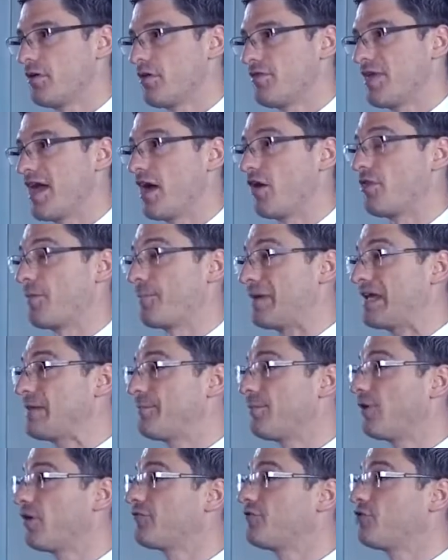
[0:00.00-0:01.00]
They are the
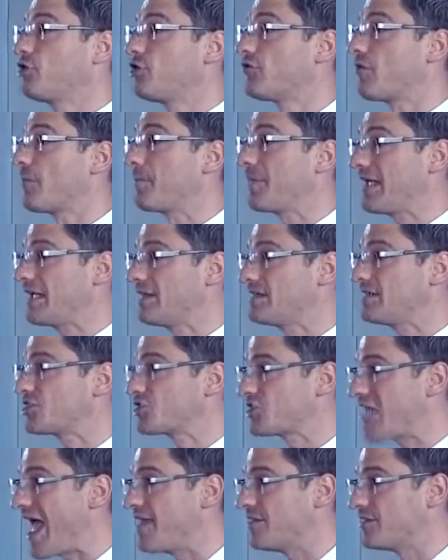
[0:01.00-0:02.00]
people of European
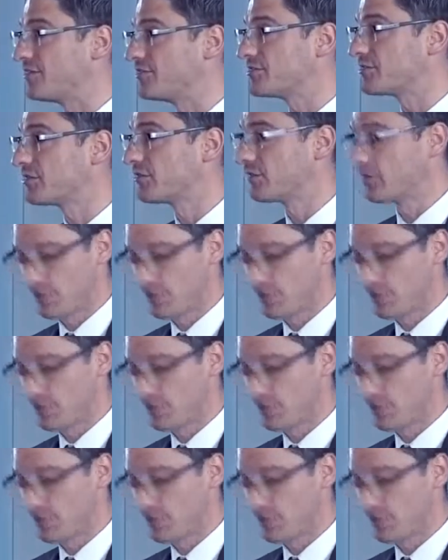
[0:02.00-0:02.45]
descent.